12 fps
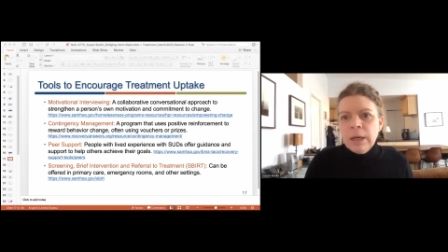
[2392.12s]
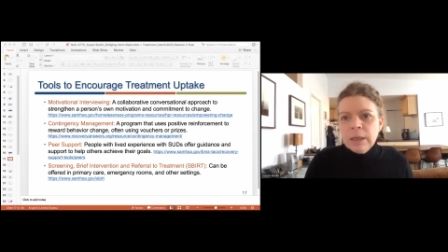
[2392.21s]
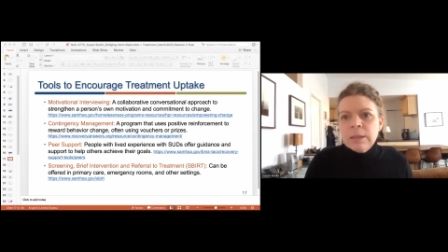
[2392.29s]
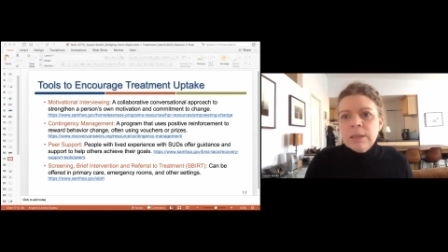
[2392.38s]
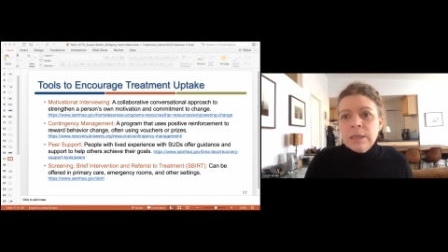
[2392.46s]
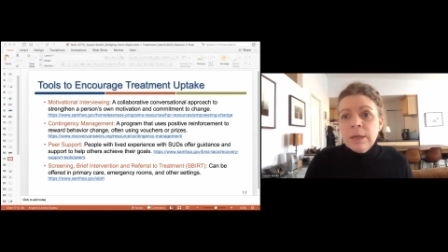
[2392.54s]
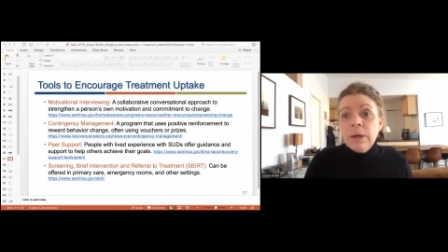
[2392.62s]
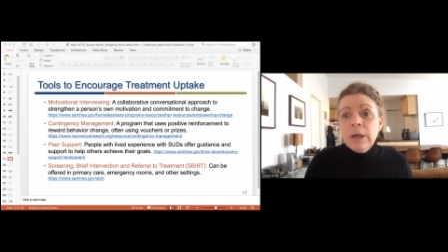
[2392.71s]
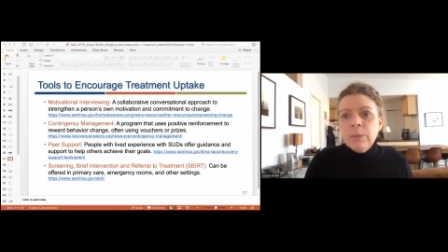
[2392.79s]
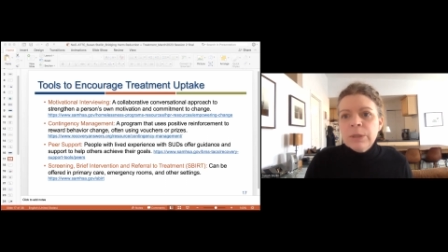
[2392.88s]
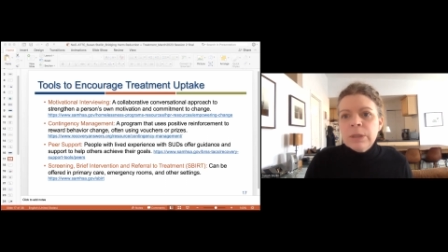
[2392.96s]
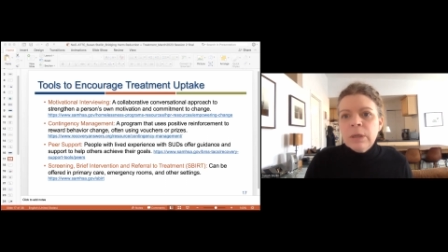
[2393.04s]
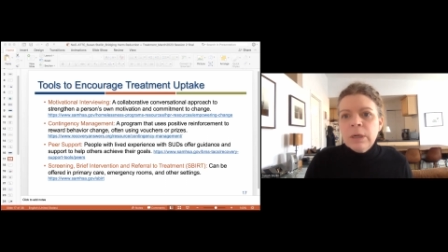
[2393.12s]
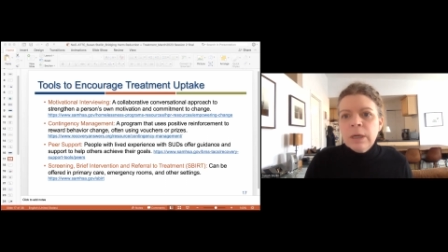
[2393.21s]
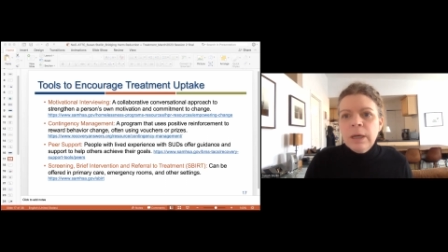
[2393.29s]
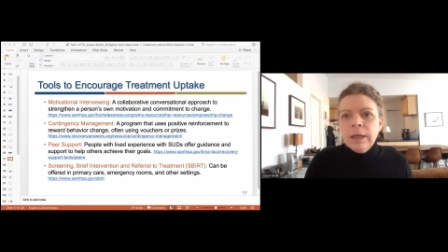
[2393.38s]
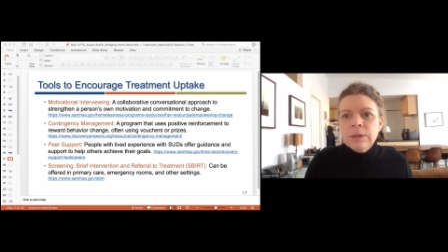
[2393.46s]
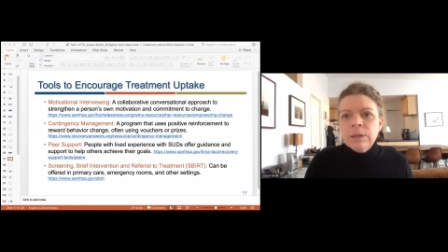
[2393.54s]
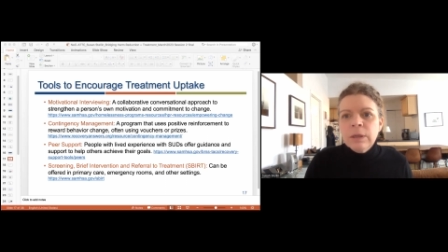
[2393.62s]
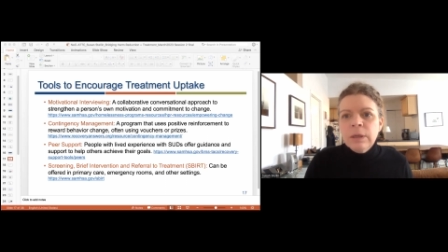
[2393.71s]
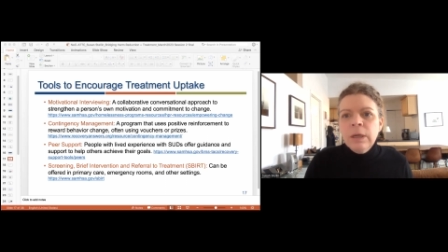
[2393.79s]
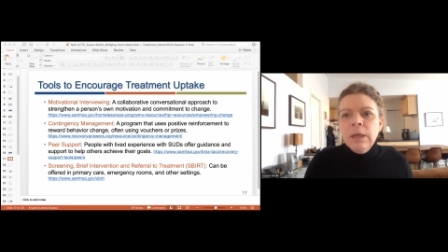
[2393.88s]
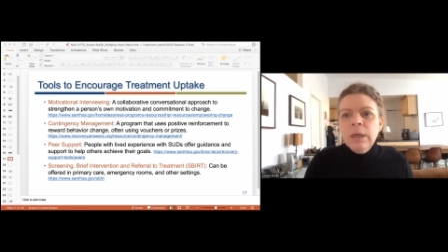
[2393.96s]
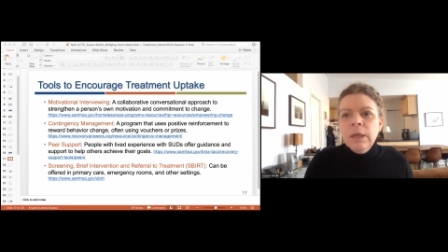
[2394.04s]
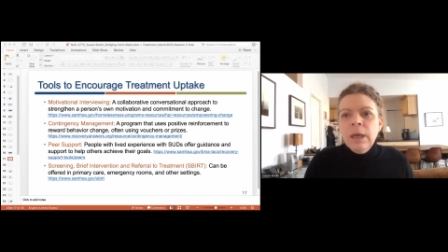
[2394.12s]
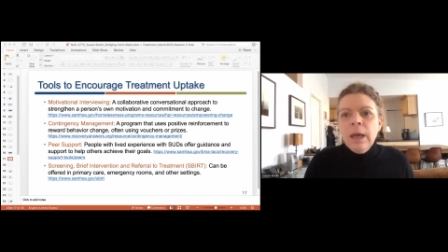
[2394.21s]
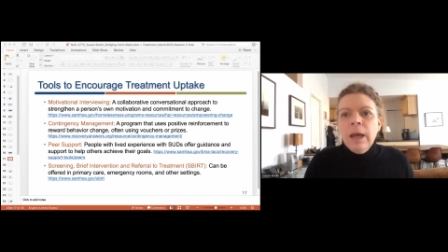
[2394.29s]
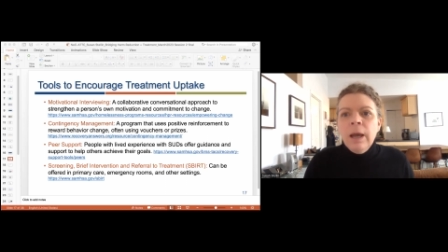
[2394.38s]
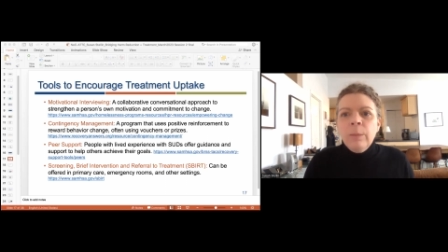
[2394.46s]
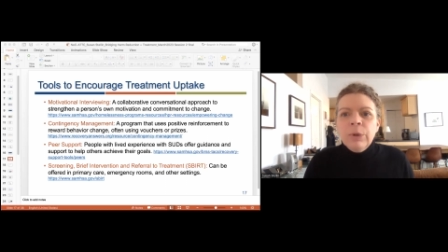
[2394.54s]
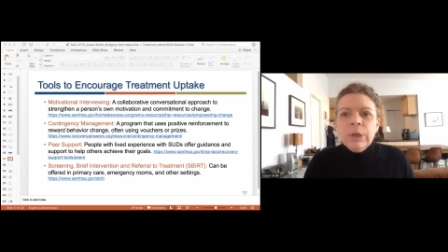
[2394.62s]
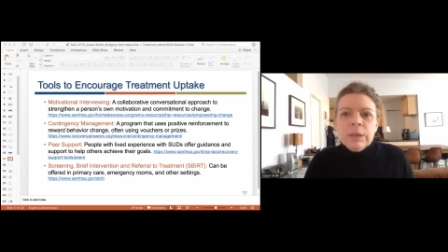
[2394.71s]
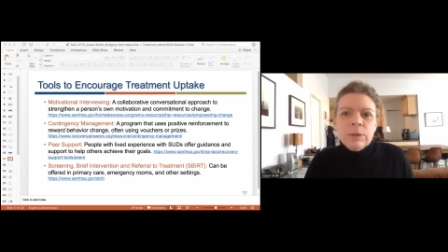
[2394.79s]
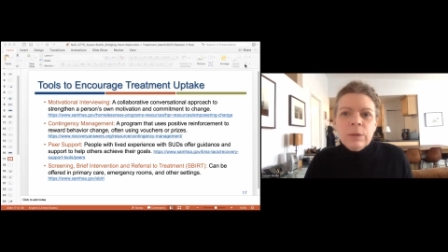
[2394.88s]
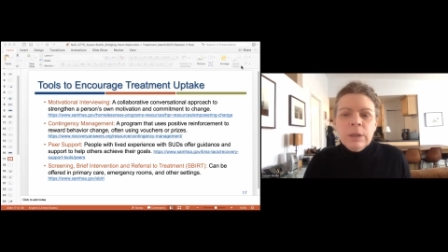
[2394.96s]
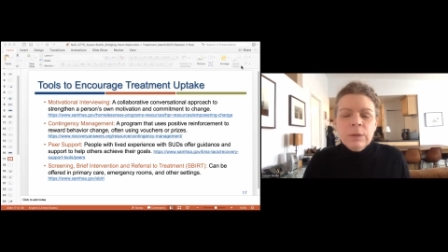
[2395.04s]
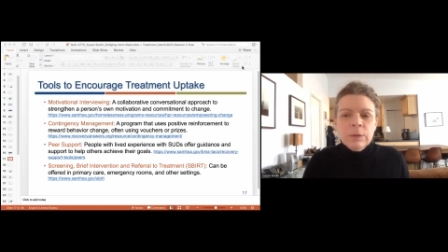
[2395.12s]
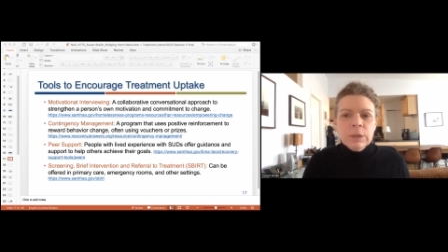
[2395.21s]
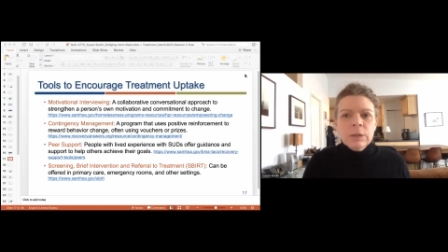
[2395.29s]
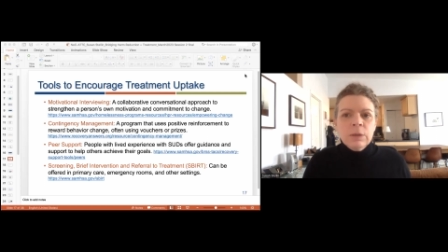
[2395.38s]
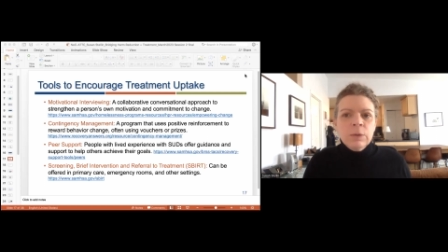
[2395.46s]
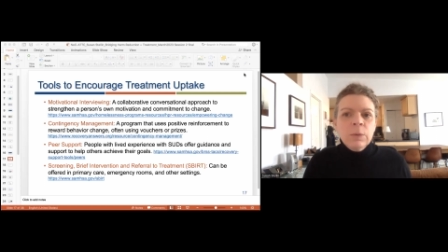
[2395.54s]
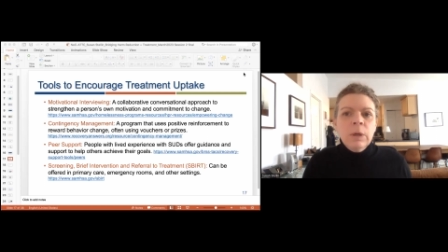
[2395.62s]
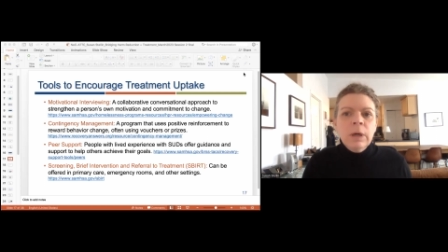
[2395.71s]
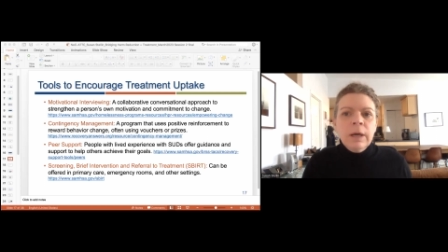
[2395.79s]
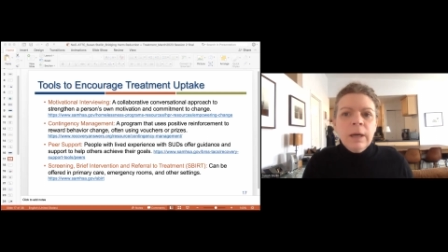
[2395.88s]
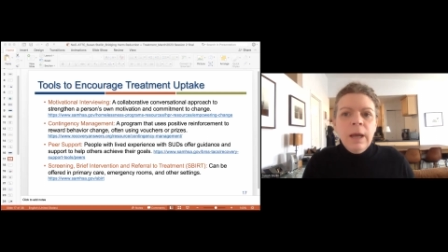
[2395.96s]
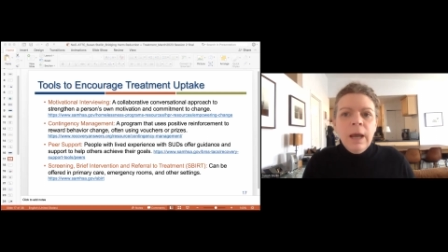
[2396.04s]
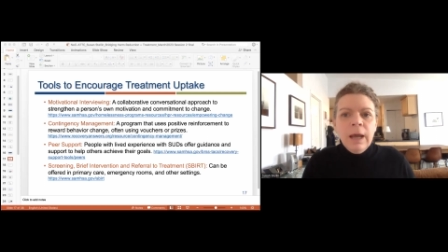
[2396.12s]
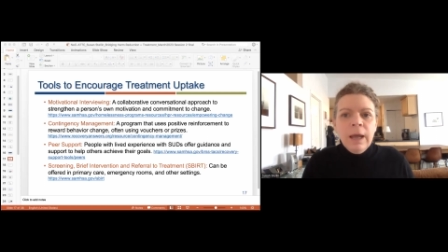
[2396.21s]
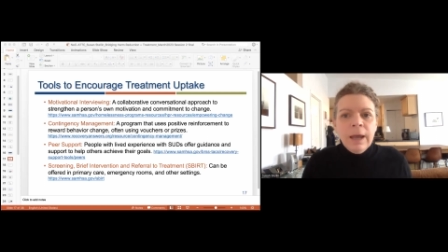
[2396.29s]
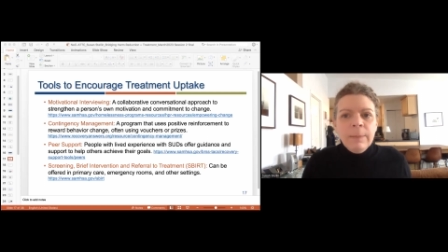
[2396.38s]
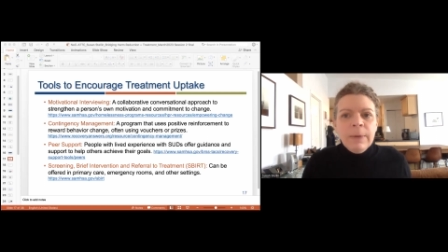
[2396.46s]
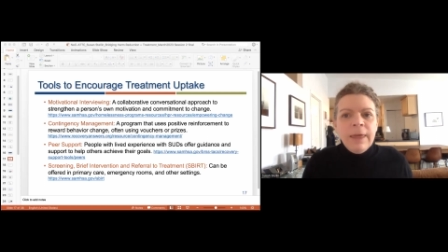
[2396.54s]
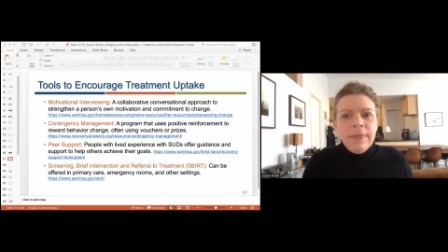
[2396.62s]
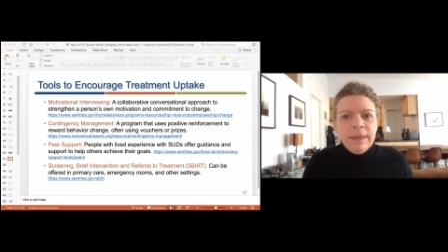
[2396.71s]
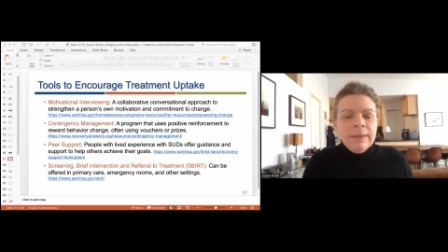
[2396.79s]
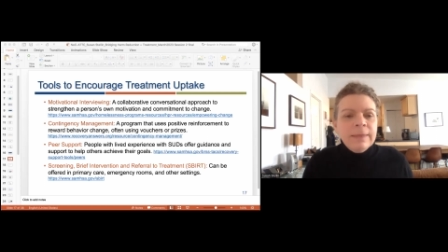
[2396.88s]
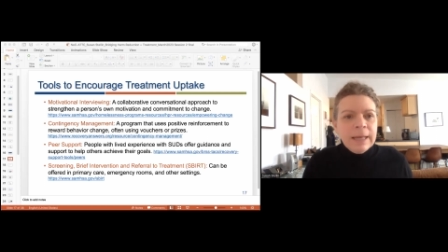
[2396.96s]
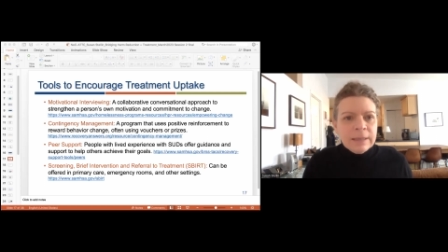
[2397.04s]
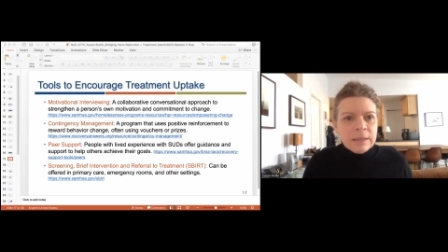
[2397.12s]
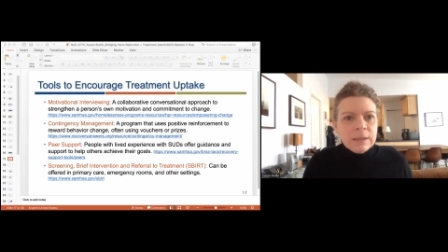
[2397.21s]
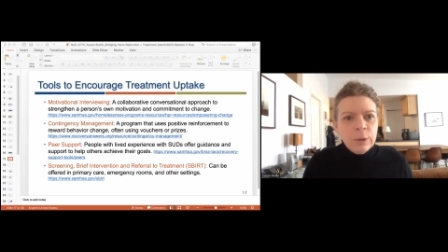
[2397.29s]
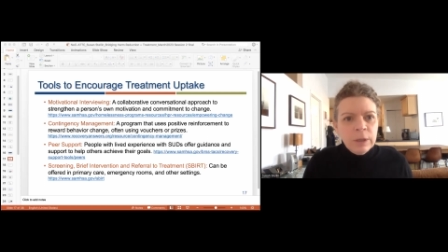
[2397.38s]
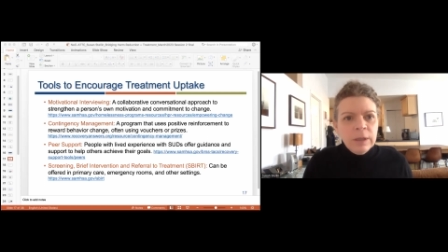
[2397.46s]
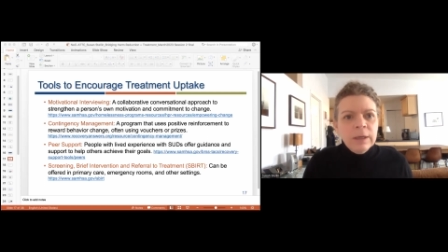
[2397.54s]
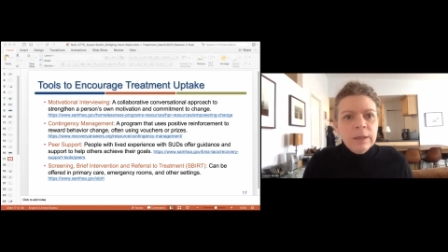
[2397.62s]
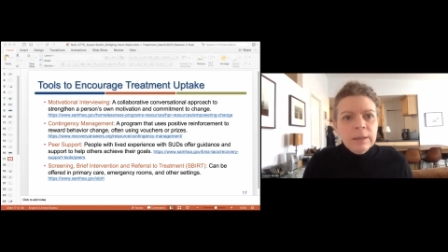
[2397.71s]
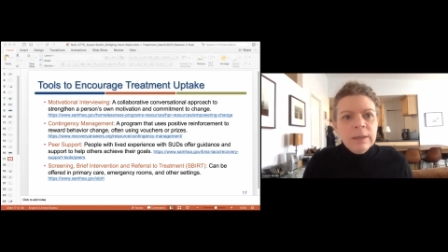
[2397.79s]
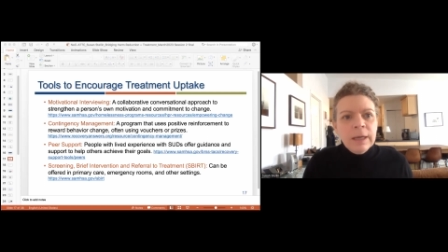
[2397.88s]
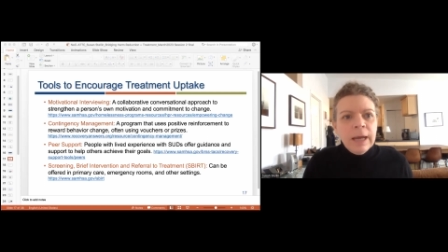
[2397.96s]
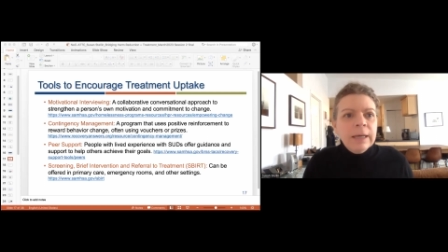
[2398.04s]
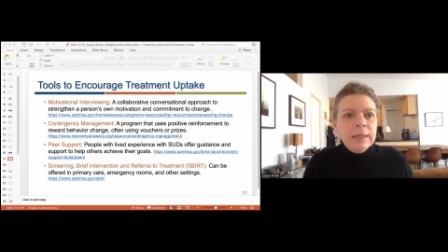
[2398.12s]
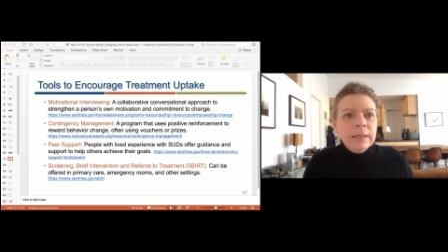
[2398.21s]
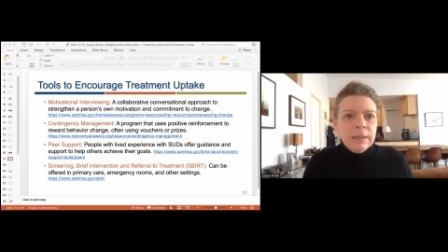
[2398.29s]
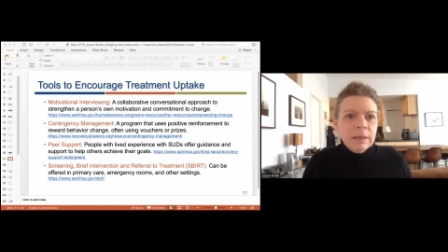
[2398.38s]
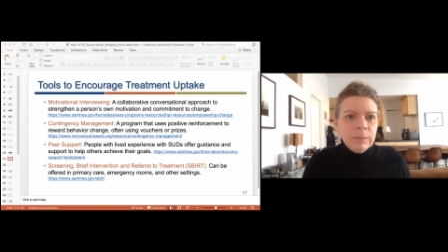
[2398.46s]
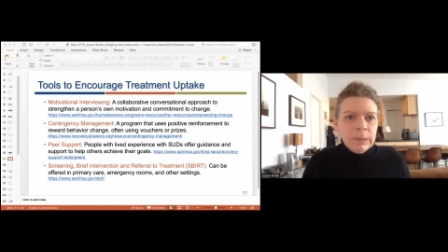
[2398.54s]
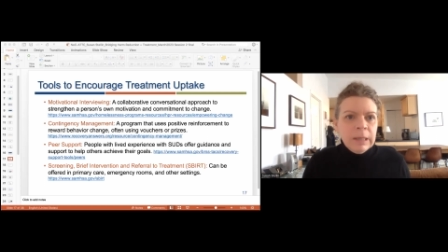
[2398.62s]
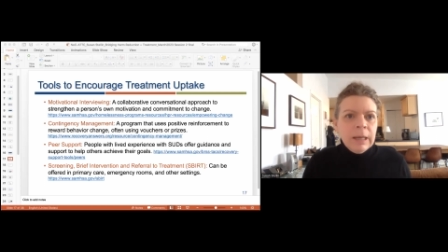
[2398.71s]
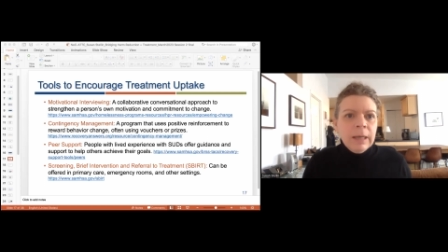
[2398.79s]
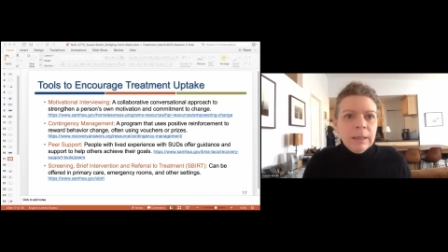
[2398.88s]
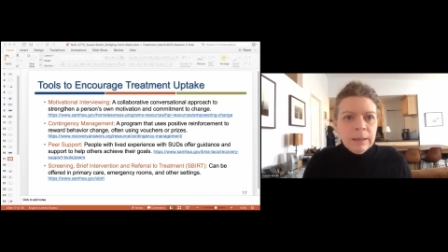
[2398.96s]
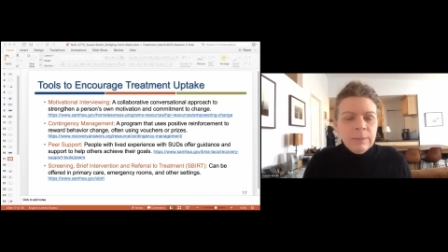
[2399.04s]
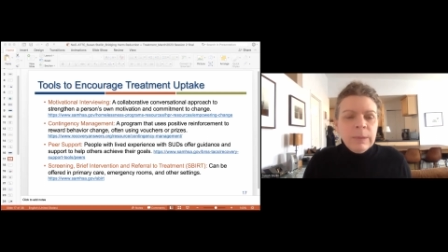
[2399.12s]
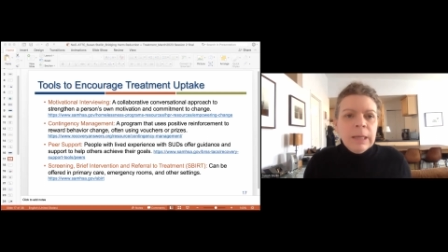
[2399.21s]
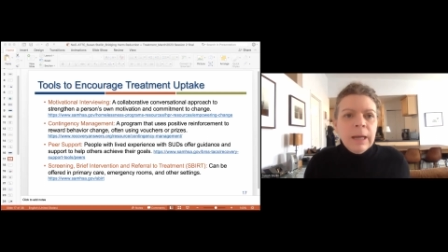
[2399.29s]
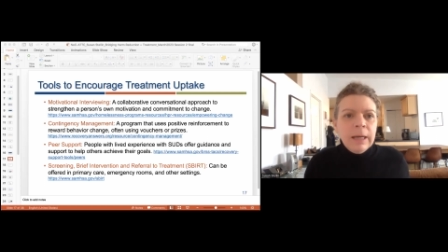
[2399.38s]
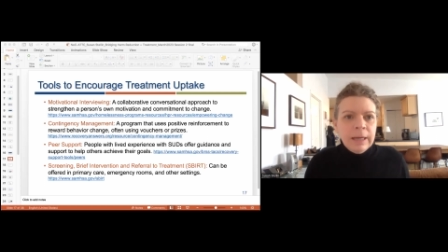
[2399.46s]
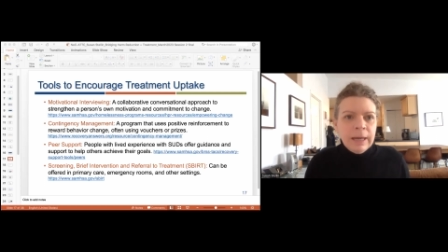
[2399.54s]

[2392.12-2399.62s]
cetera, help start a connection. Praise to all doing such work. I mean, I think that's sort of the idea behind